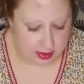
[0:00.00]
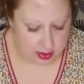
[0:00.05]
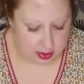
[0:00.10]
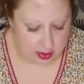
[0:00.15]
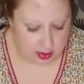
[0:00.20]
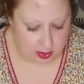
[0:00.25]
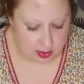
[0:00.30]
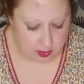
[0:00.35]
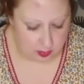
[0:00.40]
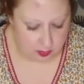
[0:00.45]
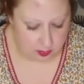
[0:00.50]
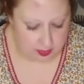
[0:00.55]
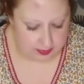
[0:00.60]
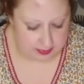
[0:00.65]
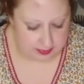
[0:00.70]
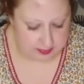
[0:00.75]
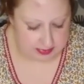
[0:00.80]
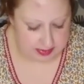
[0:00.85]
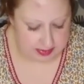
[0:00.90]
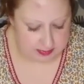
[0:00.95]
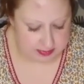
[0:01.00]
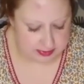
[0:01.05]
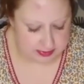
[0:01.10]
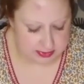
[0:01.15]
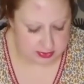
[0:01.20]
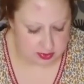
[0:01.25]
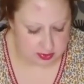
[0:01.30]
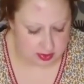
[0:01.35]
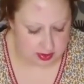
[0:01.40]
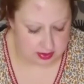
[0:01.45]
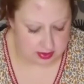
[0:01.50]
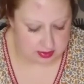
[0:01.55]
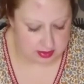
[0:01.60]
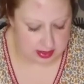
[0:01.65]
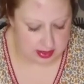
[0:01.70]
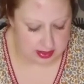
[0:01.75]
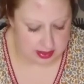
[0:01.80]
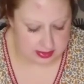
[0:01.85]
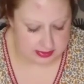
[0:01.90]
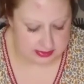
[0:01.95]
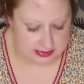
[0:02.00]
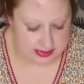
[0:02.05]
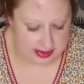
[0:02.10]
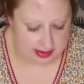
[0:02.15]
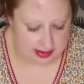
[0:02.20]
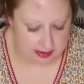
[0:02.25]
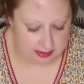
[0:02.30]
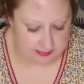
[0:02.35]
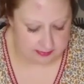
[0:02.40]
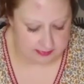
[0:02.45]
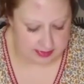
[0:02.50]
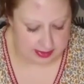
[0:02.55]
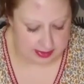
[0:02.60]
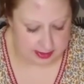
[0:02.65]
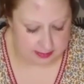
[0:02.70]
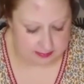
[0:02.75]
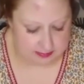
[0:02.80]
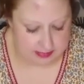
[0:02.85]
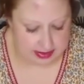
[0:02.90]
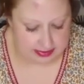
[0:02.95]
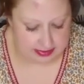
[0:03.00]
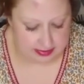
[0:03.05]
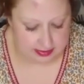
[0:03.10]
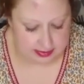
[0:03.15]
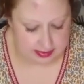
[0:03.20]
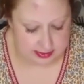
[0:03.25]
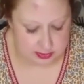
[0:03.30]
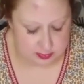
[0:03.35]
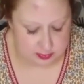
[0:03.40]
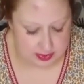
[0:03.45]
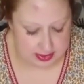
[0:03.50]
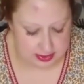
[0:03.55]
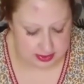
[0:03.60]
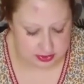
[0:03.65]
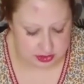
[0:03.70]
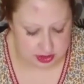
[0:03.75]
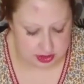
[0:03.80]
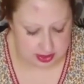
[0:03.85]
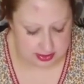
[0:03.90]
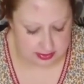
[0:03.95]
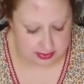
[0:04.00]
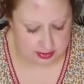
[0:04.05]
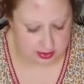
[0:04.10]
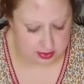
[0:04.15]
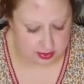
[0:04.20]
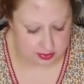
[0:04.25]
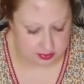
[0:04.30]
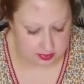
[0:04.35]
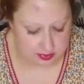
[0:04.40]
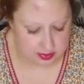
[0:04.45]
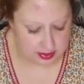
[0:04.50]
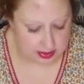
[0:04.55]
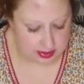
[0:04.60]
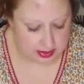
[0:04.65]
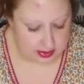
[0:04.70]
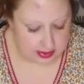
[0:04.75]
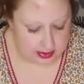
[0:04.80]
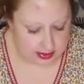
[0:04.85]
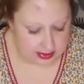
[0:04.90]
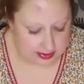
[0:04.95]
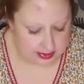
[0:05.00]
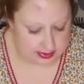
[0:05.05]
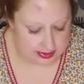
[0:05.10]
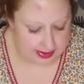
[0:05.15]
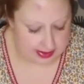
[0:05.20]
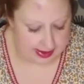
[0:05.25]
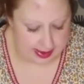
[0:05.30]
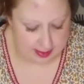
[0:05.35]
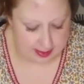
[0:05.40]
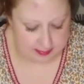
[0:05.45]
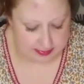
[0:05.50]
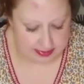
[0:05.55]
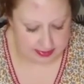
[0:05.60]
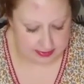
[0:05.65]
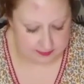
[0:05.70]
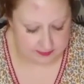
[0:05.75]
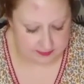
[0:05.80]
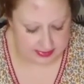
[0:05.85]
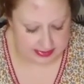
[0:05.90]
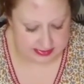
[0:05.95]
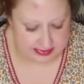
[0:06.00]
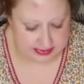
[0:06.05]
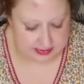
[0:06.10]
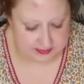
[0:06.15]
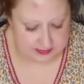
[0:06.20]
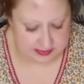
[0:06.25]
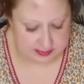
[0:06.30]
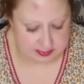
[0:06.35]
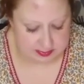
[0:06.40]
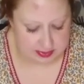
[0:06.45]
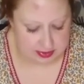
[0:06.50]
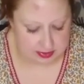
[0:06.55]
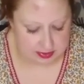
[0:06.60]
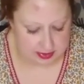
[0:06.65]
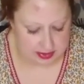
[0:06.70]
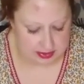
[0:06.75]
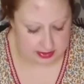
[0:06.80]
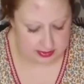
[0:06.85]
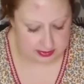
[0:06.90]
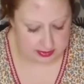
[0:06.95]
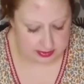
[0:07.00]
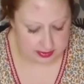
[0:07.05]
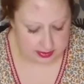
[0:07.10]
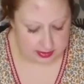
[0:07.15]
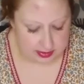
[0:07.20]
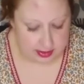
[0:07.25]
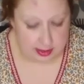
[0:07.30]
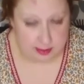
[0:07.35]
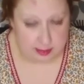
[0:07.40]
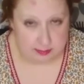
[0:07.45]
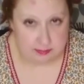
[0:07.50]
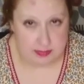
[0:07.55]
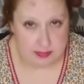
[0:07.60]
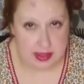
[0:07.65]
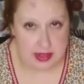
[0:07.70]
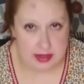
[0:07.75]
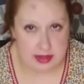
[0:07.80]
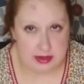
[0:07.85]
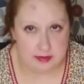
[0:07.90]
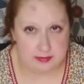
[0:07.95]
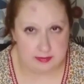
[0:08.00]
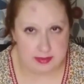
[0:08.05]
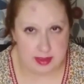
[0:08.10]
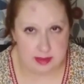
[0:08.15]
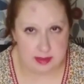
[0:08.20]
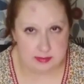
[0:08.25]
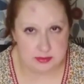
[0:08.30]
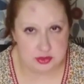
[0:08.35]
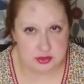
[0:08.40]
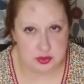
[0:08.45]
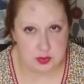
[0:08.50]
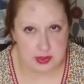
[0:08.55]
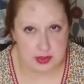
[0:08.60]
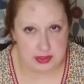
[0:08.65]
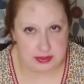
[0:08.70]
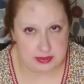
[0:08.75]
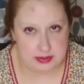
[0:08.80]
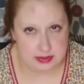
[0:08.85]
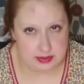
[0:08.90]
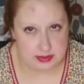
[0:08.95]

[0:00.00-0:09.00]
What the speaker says: When the people saw Elkanah's caravan making its way to Shiloh in a happy and festive spirit, many of them joined him.